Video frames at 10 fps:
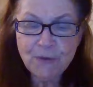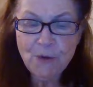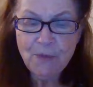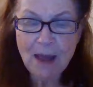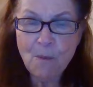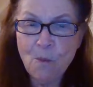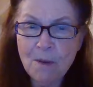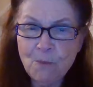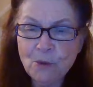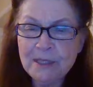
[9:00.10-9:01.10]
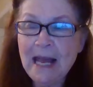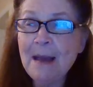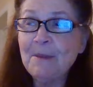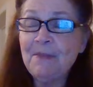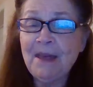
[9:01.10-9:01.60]
through that one more
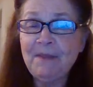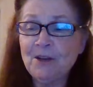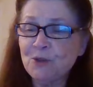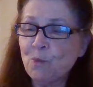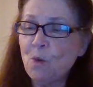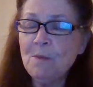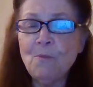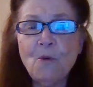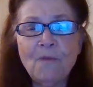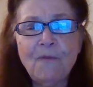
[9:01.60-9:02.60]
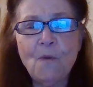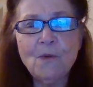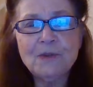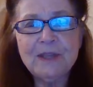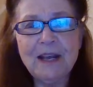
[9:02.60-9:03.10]
time. And then there's one more
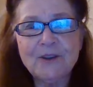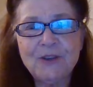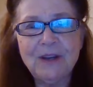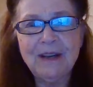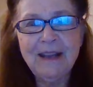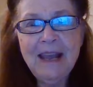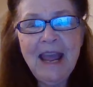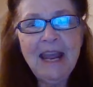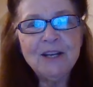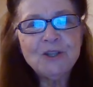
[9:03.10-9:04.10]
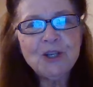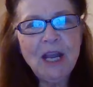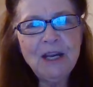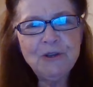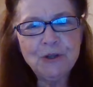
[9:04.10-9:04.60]
four section. It
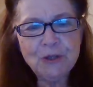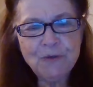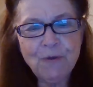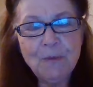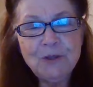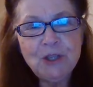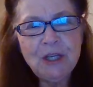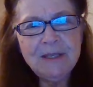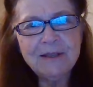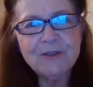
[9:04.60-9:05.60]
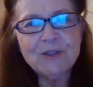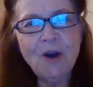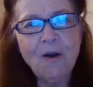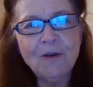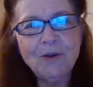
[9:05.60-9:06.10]
changes from Jesus
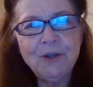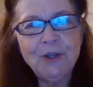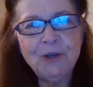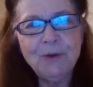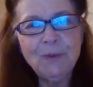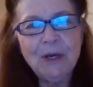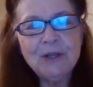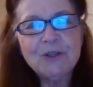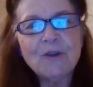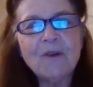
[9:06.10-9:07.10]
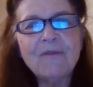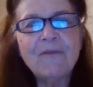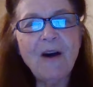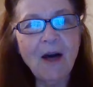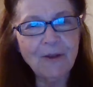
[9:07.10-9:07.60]
talking to you to the
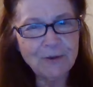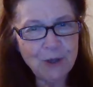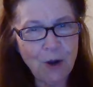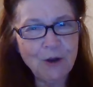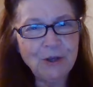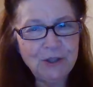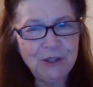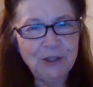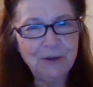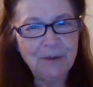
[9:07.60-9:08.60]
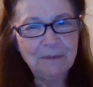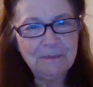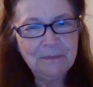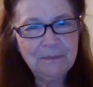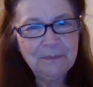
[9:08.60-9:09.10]
Father talking to you.
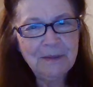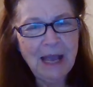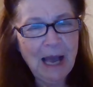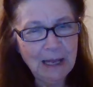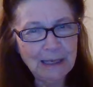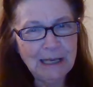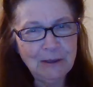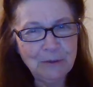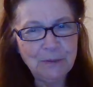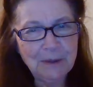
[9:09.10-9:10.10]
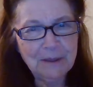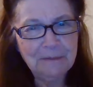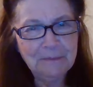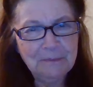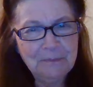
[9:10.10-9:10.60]
Hallelujah.
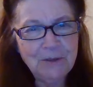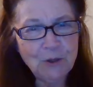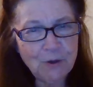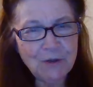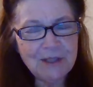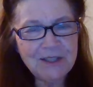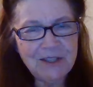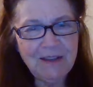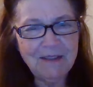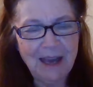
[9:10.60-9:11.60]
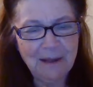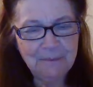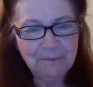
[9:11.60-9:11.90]
You're going to see that.